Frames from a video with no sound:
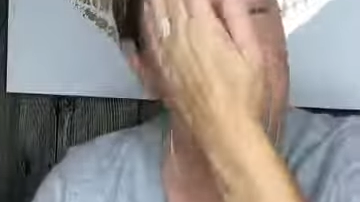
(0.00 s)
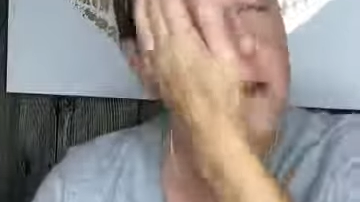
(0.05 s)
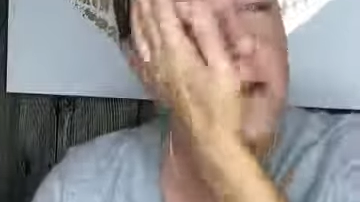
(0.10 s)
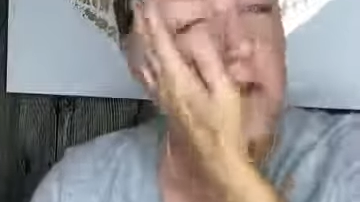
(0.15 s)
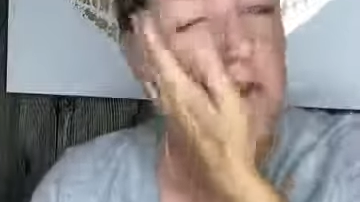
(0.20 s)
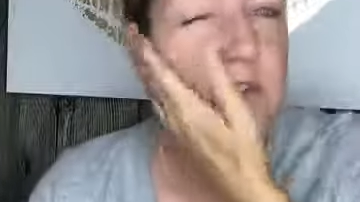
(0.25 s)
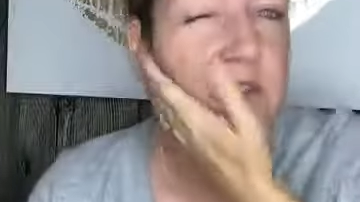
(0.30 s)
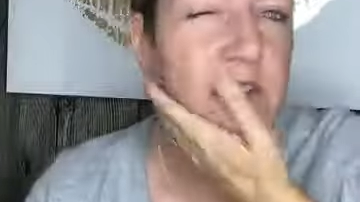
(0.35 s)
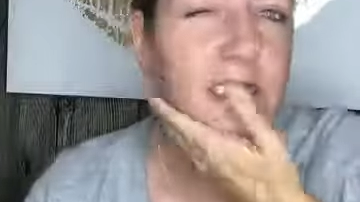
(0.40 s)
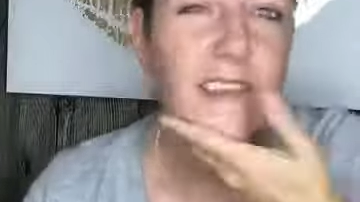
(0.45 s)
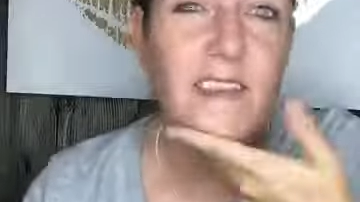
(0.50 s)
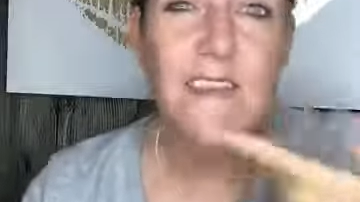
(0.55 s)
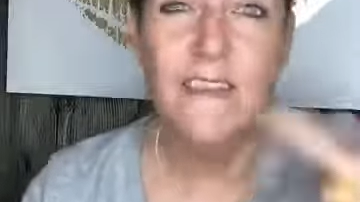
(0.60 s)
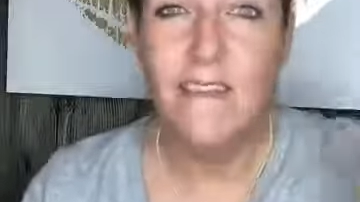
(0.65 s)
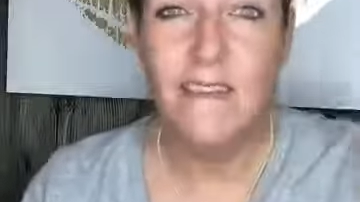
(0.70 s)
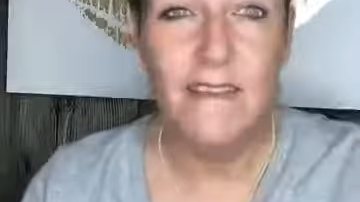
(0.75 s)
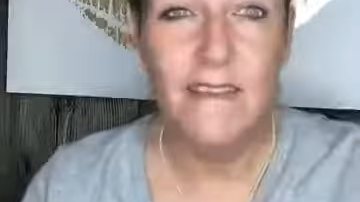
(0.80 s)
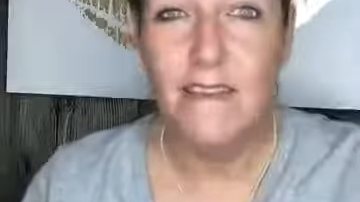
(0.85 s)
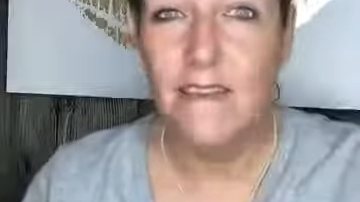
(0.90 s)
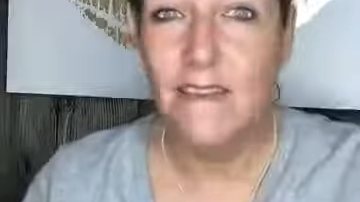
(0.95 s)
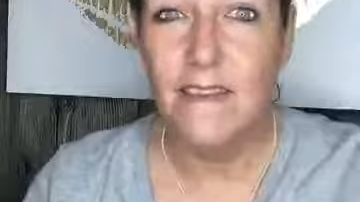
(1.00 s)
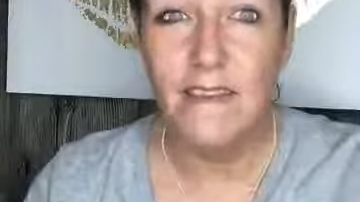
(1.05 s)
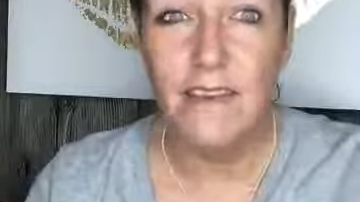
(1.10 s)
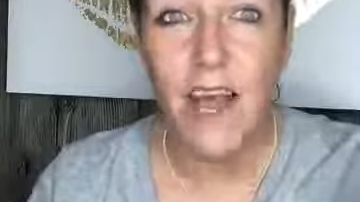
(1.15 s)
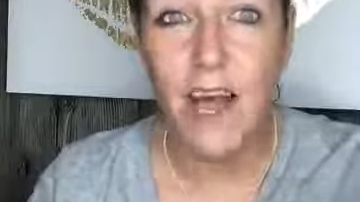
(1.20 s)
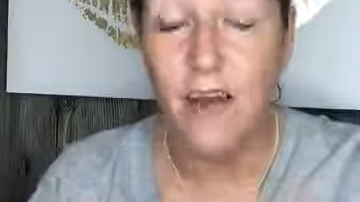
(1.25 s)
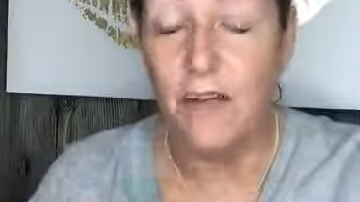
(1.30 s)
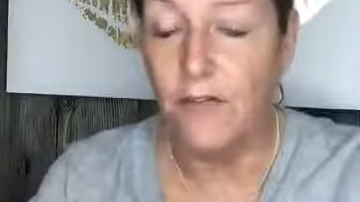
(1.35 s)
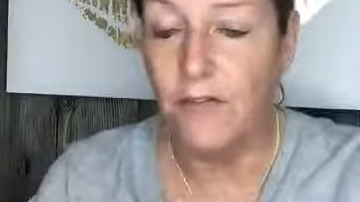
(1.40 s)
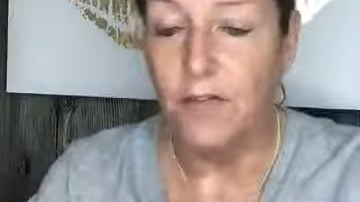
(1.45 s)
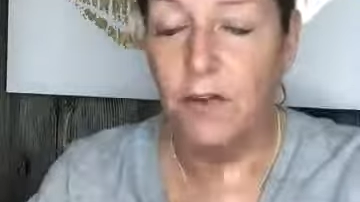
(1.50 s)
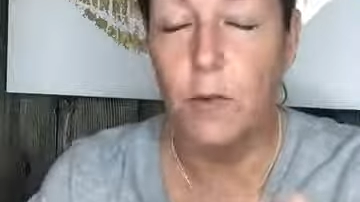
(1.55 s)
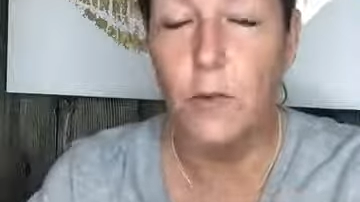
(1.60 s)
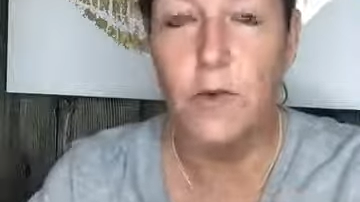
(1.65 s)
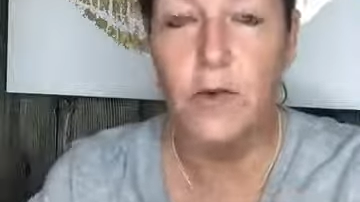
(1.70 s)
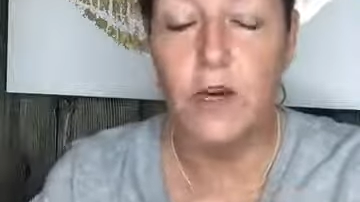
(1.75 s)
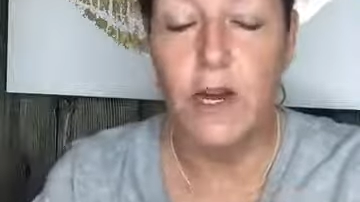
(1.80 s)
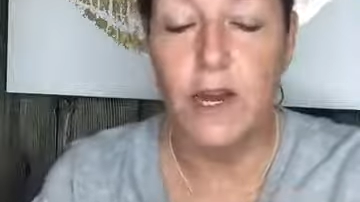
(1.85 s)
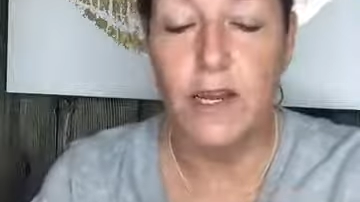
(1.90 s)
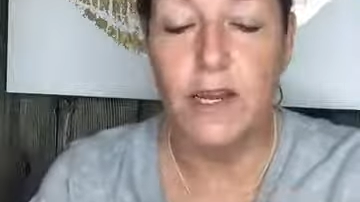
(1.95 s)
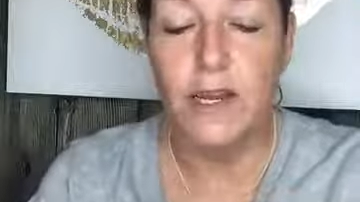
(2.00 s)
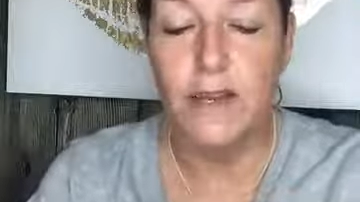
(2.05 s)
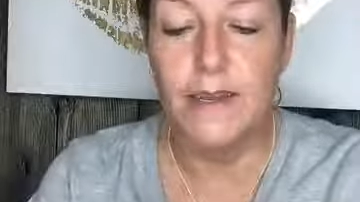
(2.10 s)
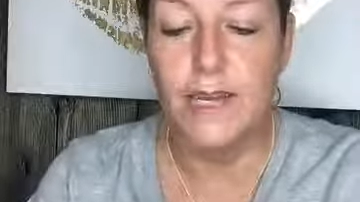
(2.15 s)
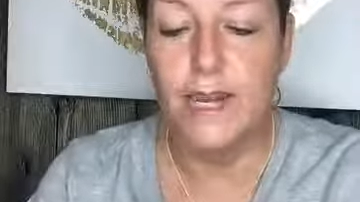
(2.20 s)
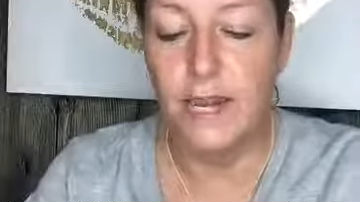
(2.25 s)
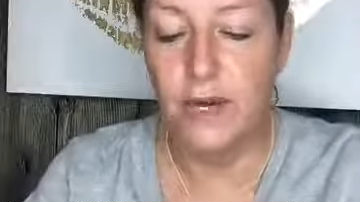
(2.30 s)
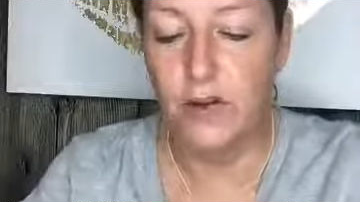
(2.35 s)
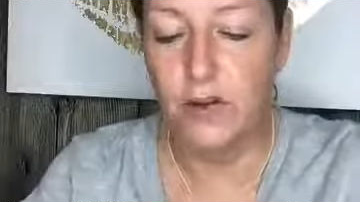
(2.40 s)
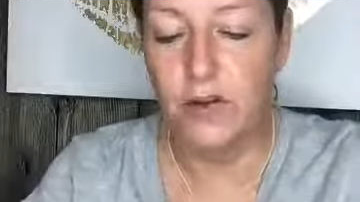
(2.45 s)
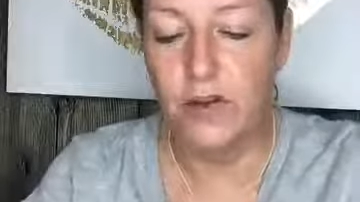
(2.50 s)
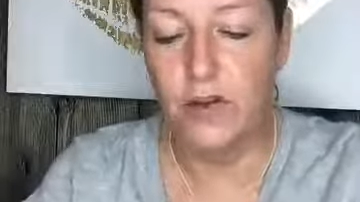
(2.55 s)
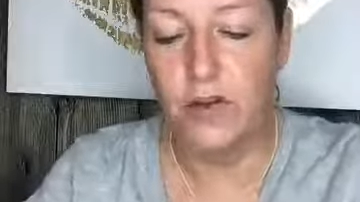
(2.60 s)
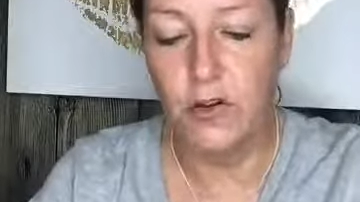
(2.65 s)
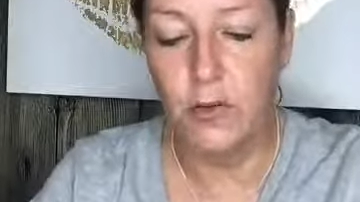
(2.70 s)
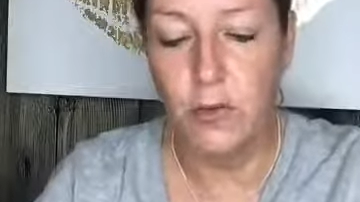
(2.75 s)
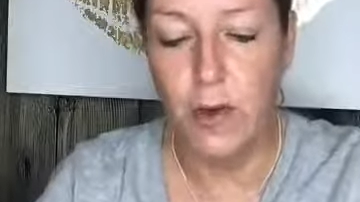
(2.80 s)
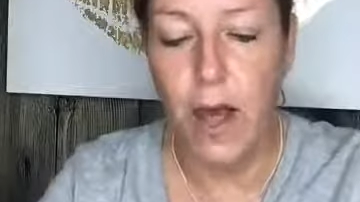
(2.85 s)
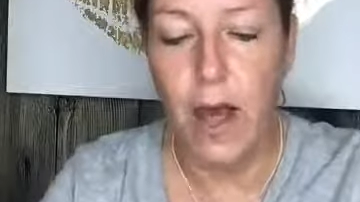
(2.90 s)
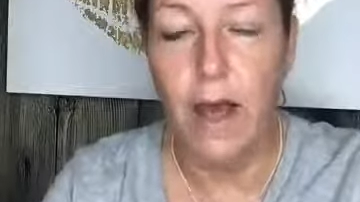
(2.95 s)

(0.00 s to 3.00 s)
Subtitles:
Just stuff. So we're trying to get Tanner to